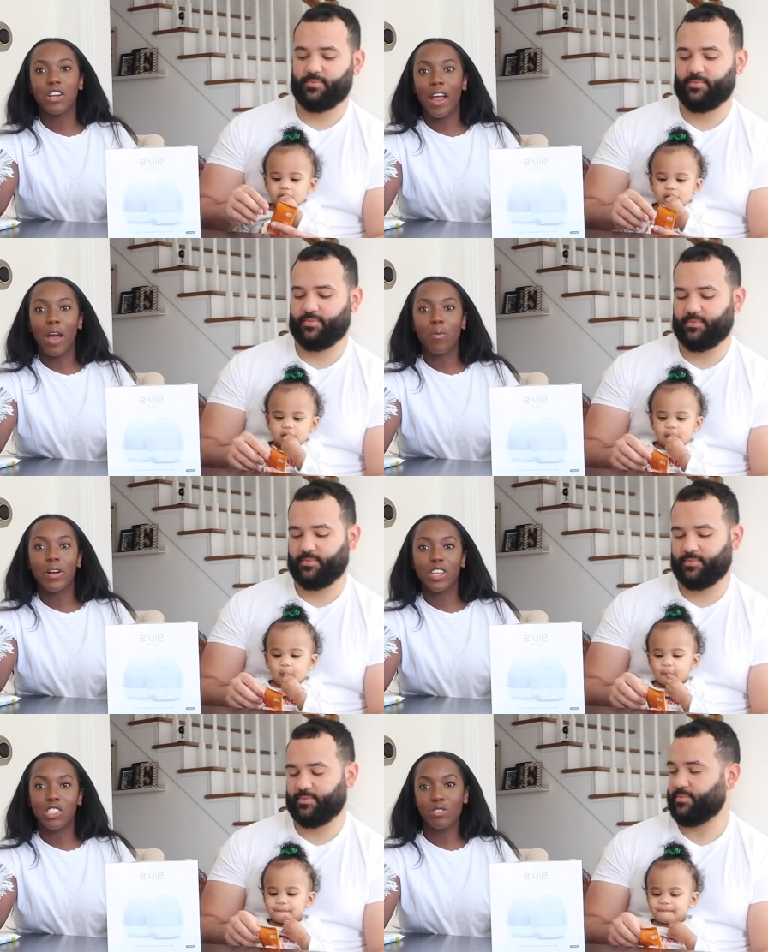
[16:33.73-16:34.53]
Speaker 1: when you're at
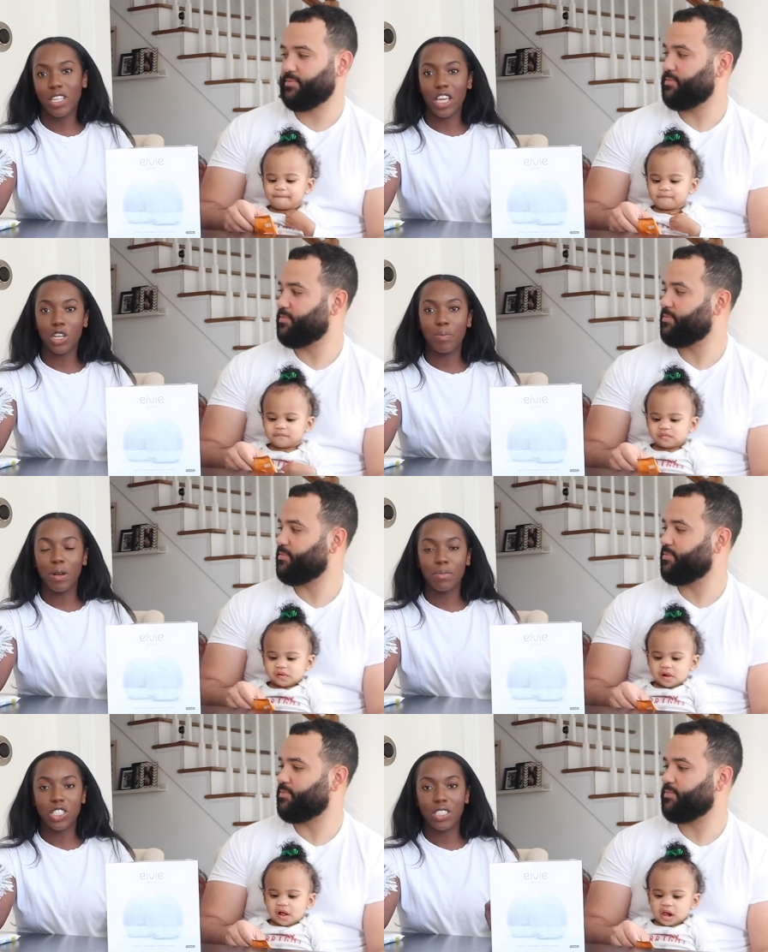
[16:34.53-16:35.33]
work and you take your
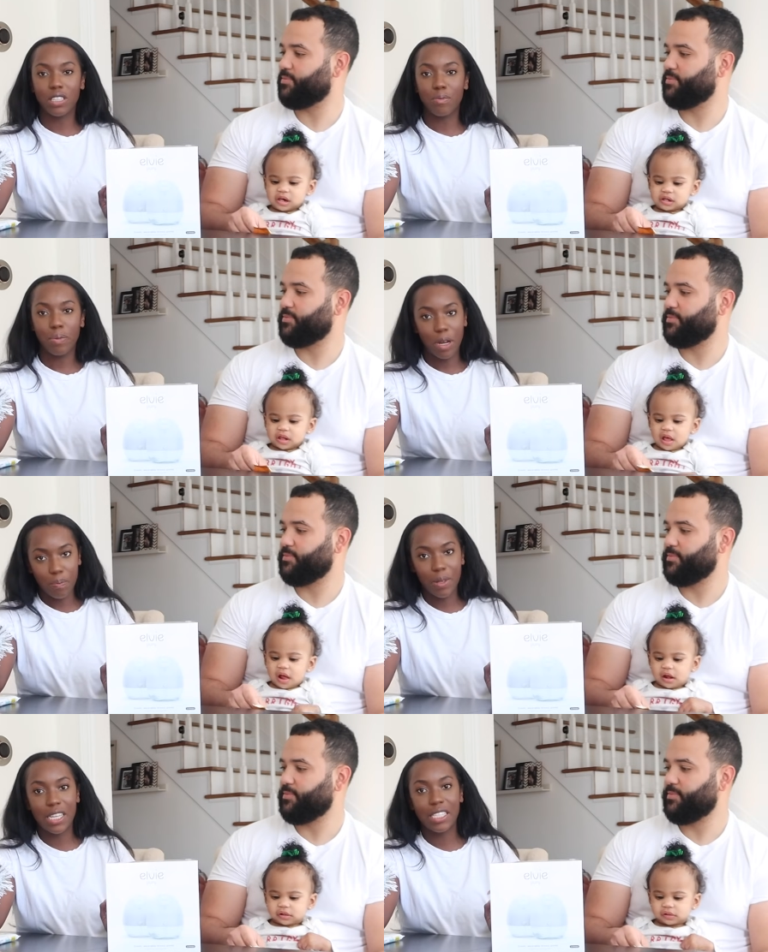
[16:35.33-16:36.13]
pumpers,
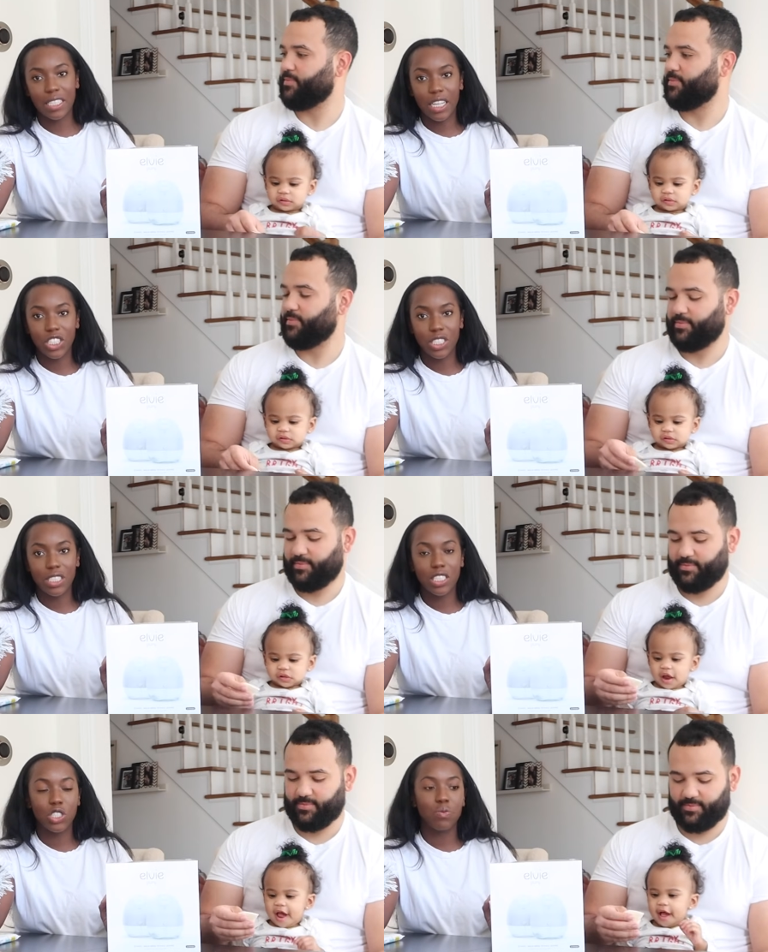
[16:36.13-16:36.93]
pumping
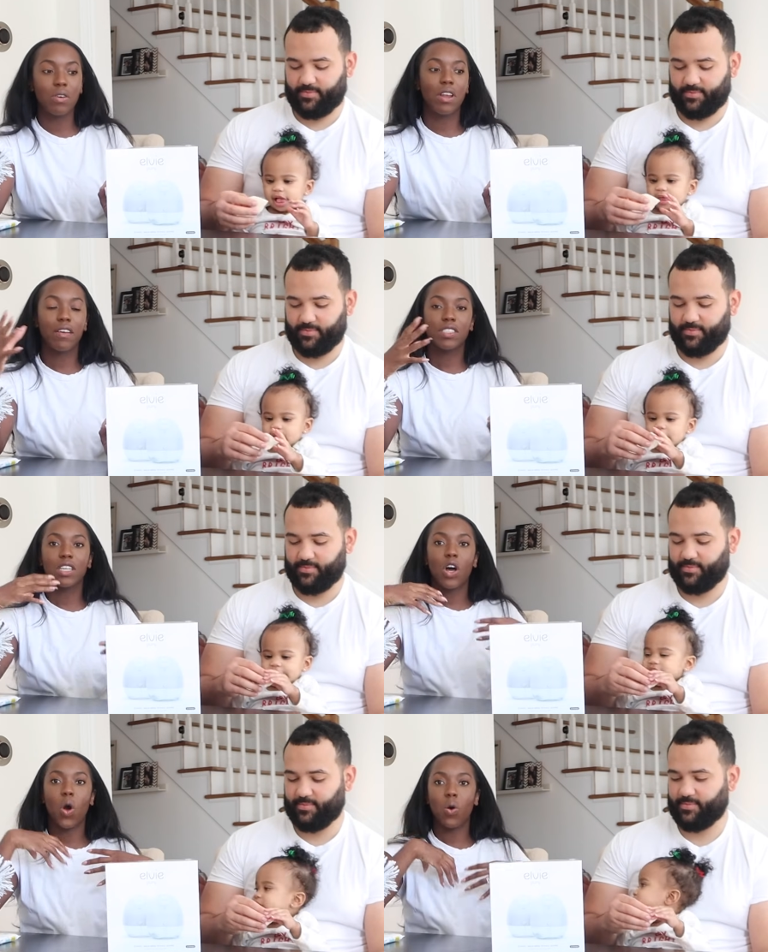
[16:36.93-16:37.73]
sessions, you won't have
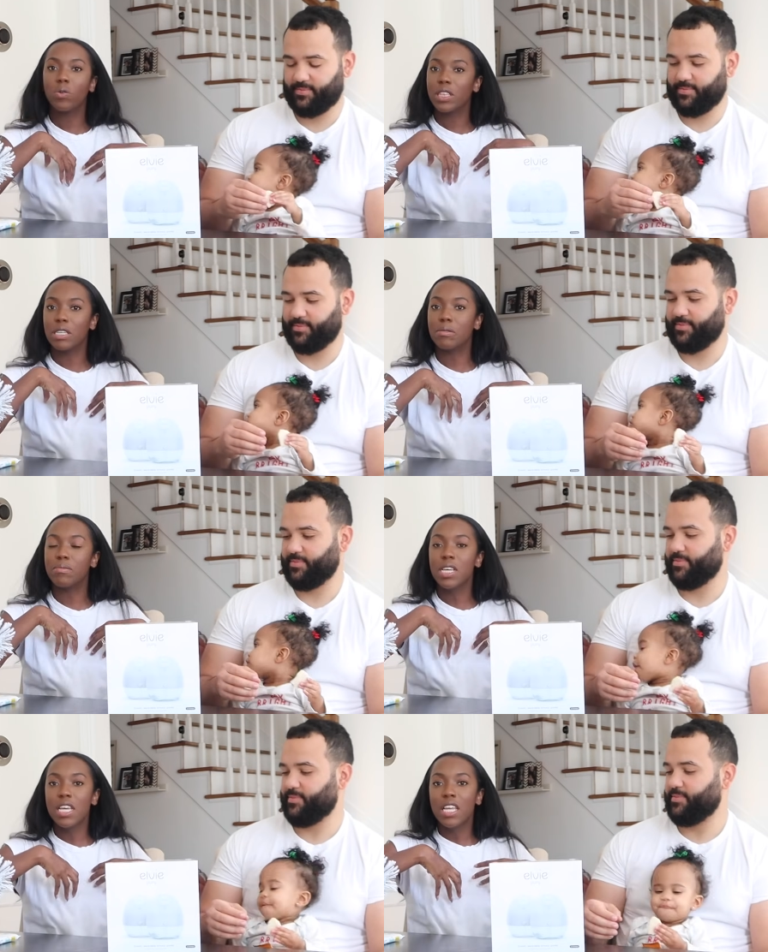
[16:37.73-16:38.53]
to hold them
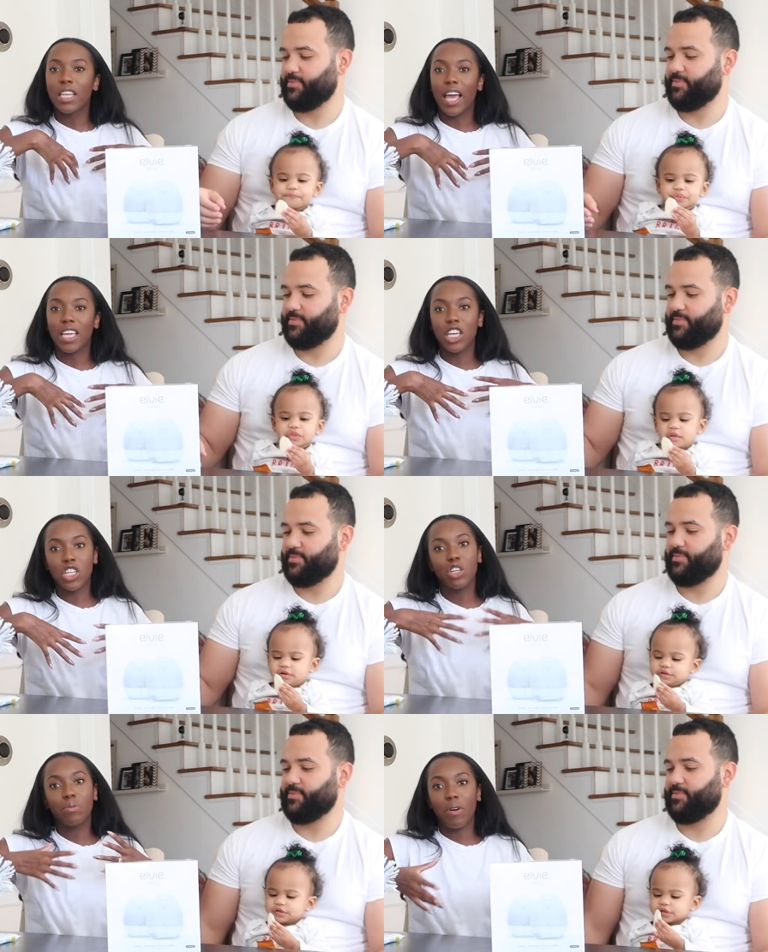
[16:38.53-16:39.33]
like
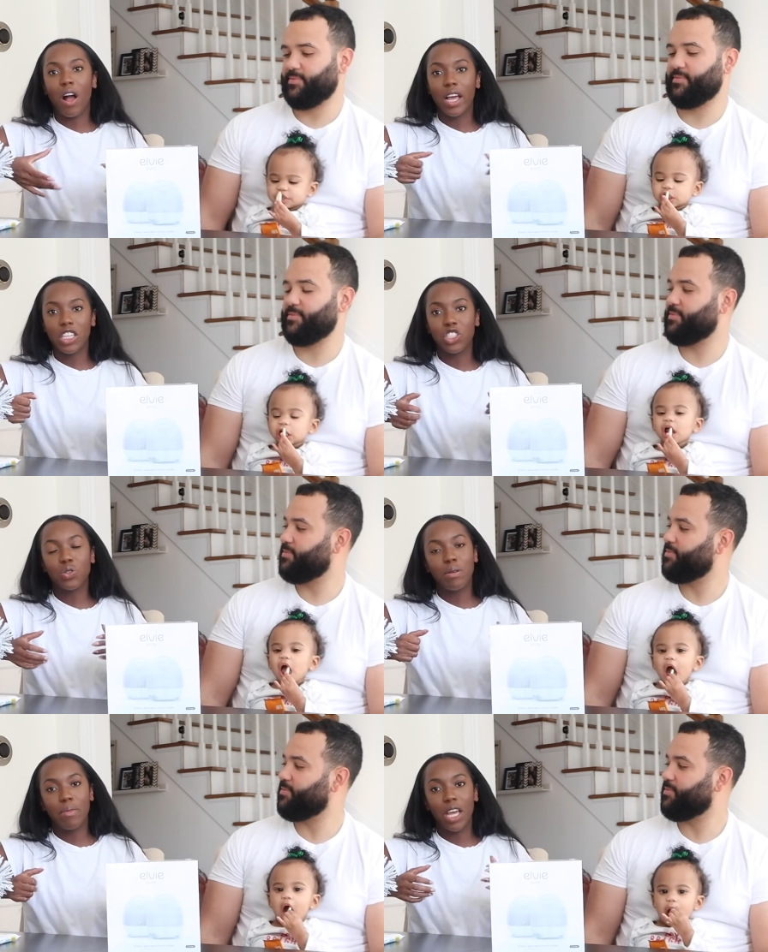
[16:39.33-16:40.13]
in your bra and
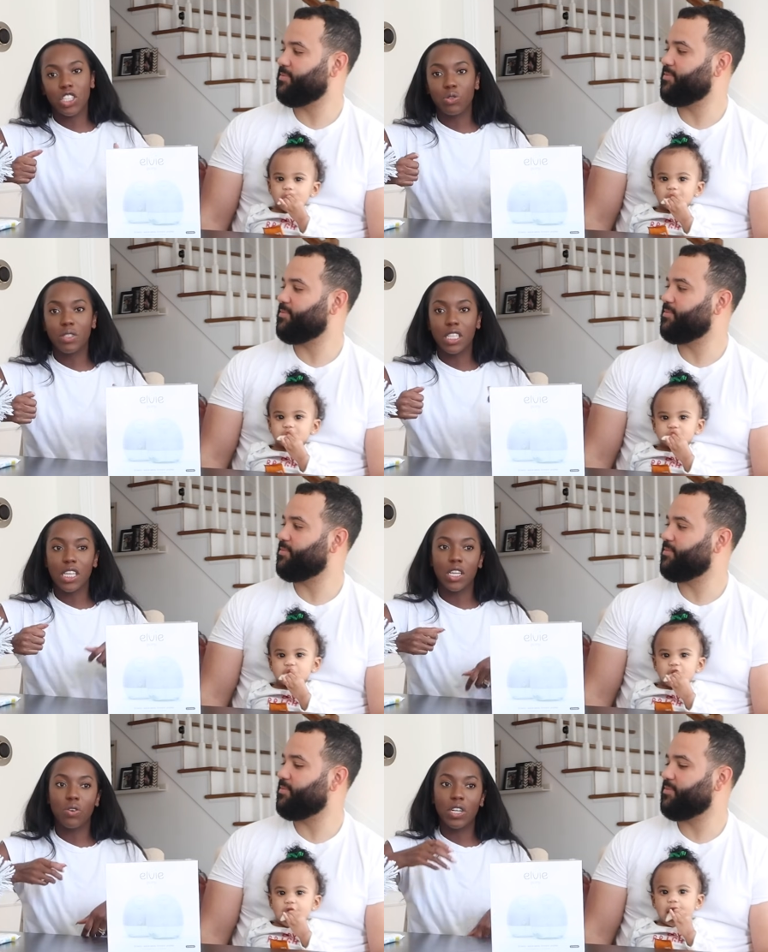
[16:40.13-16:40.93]
do it
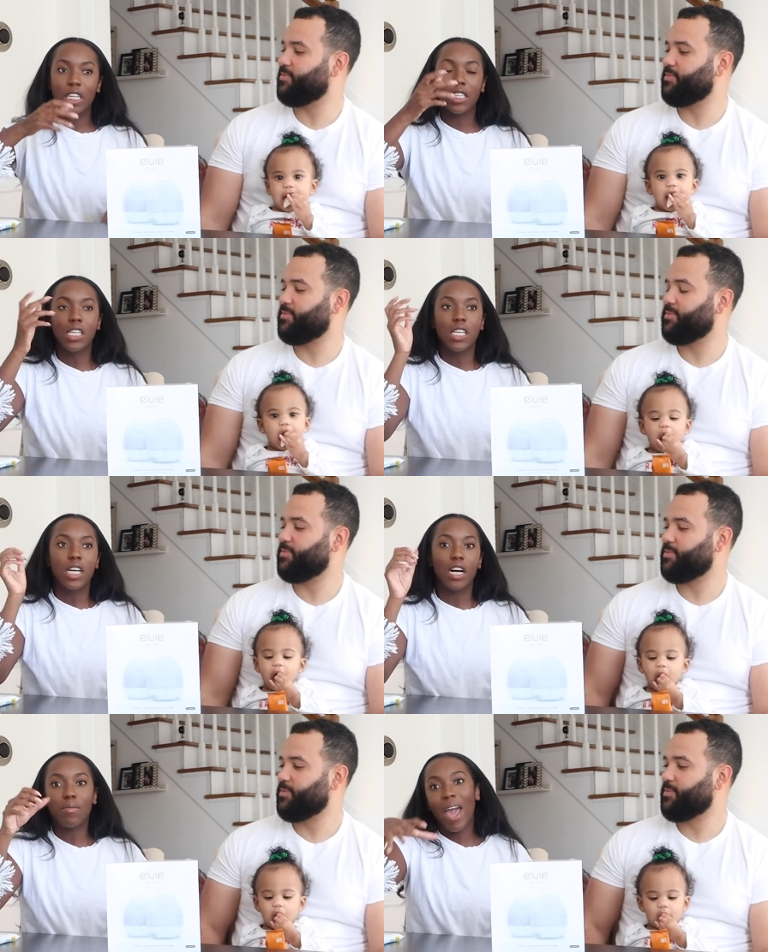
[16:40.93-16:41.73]
manually or
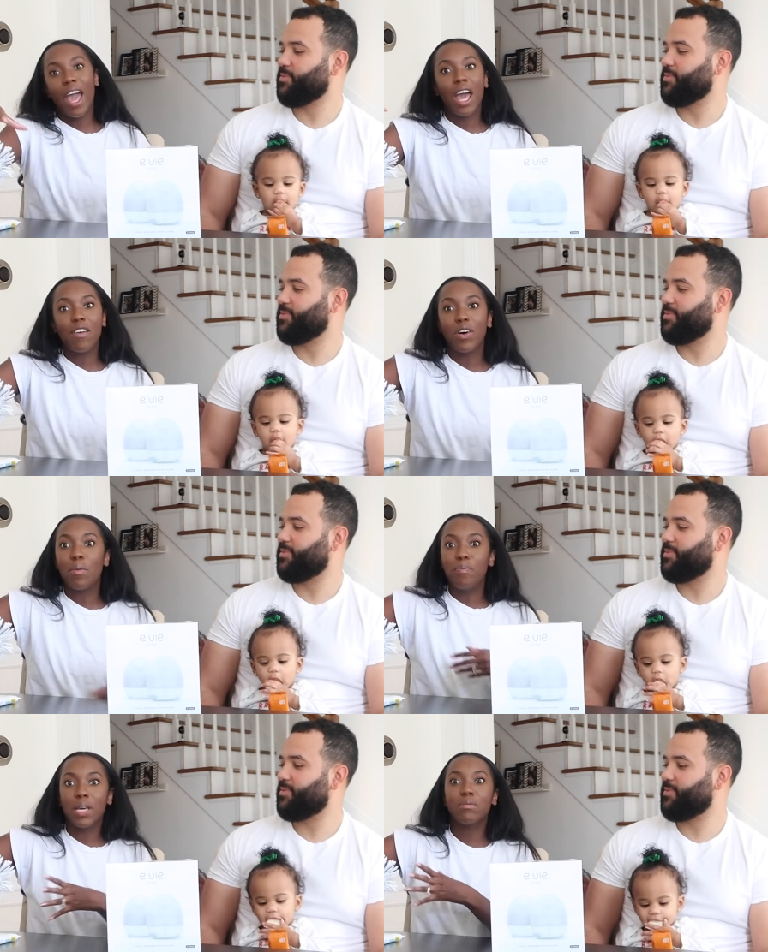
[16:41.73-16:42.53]
um, have
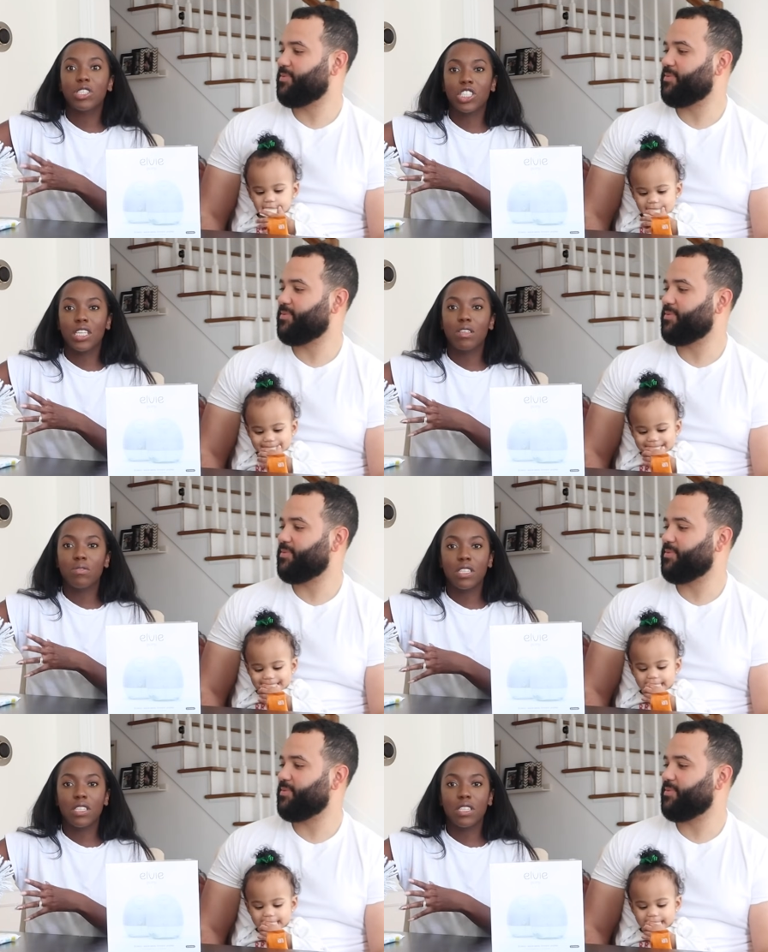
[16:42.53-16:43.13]
a big machine